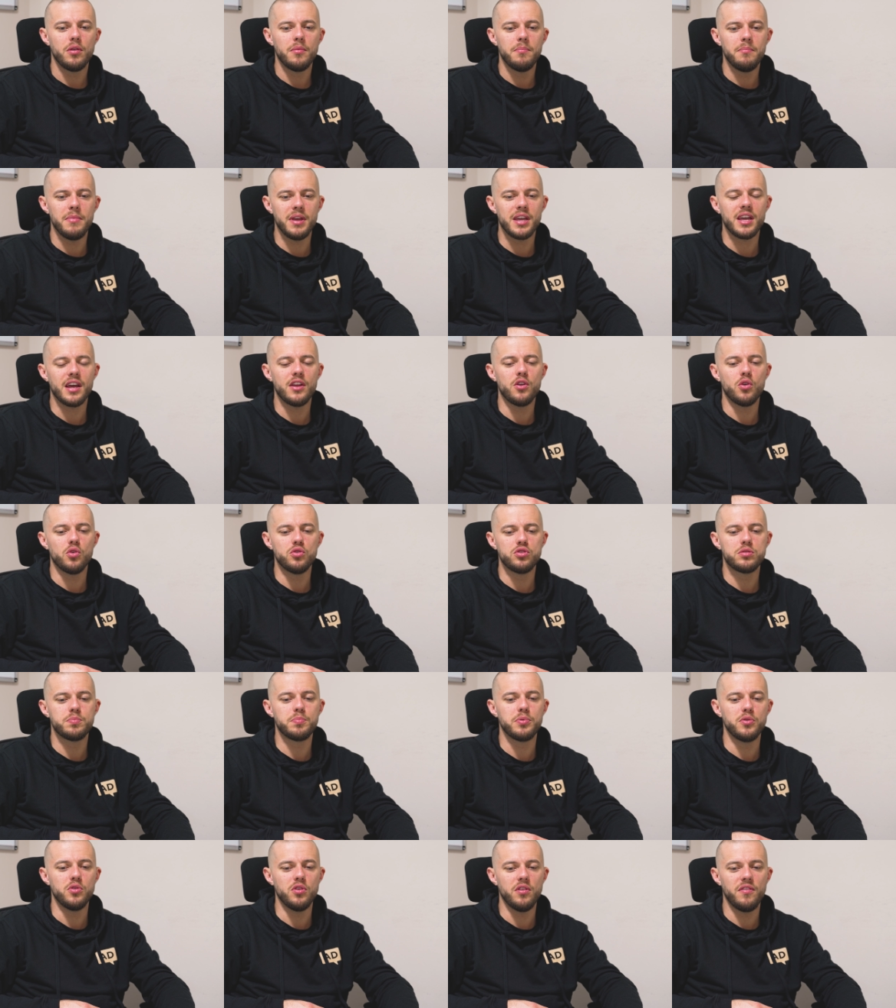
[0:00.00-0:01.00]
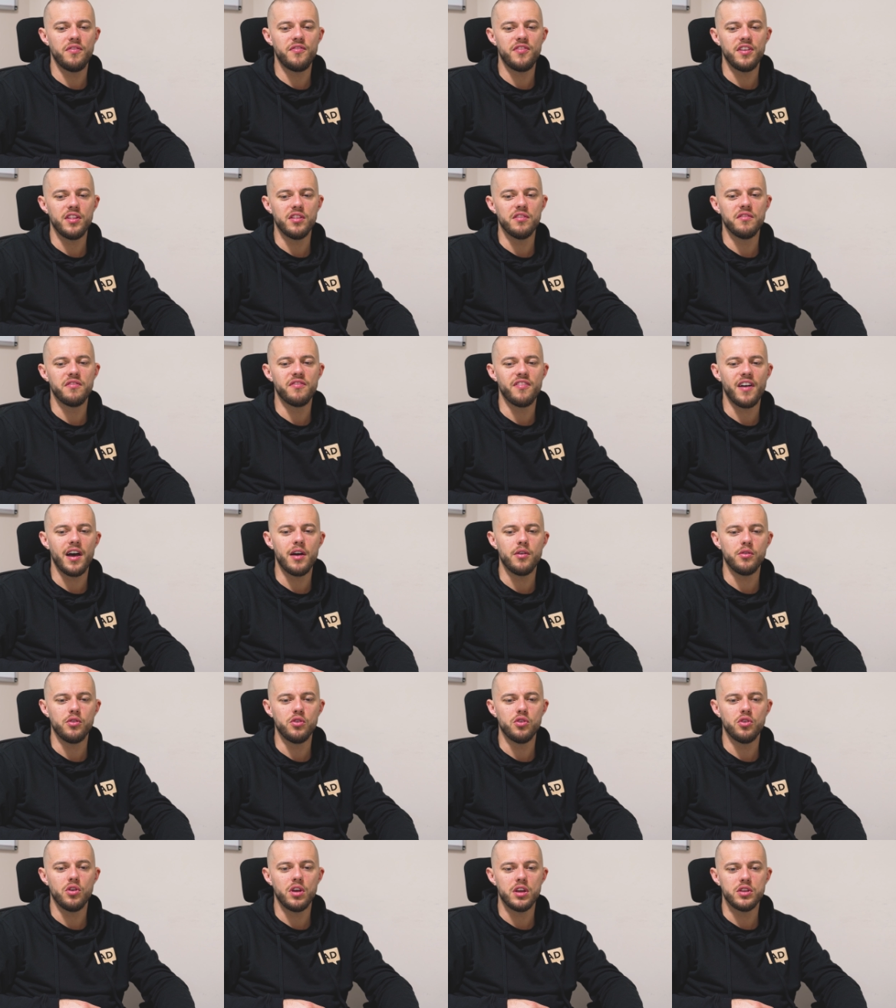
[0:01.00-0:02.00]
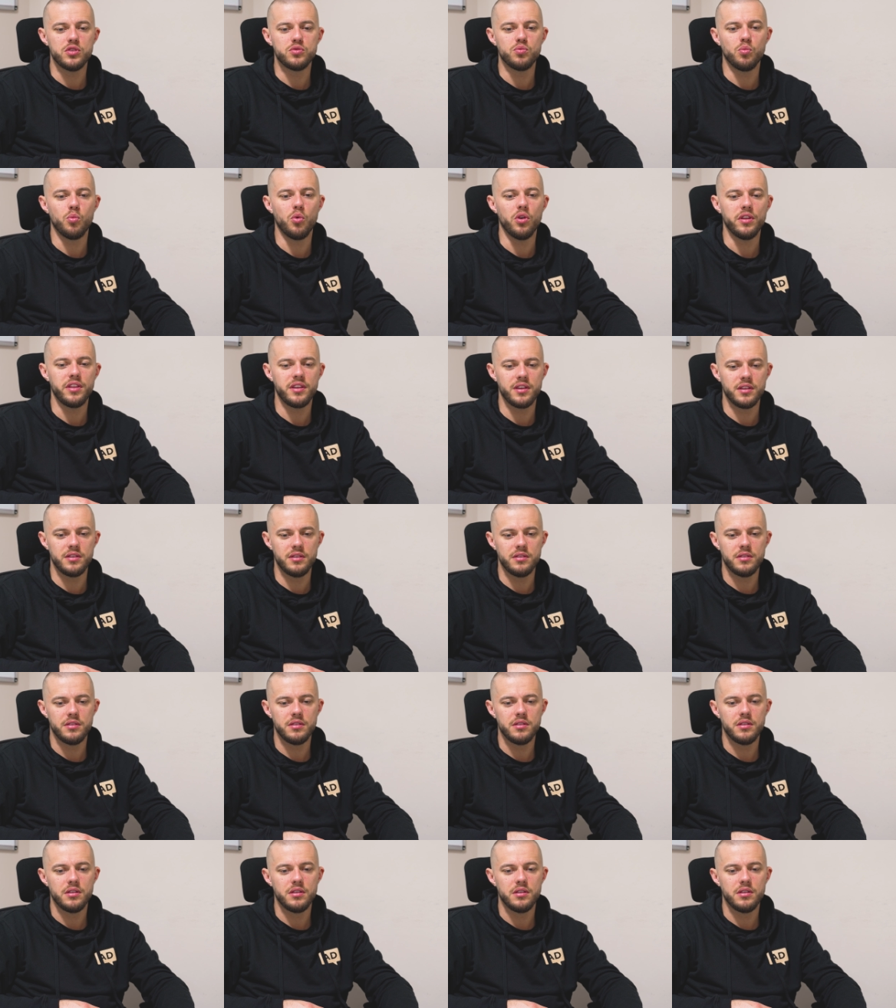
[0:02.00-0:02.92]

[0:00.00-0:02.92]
make an entrepreneur feel of value is working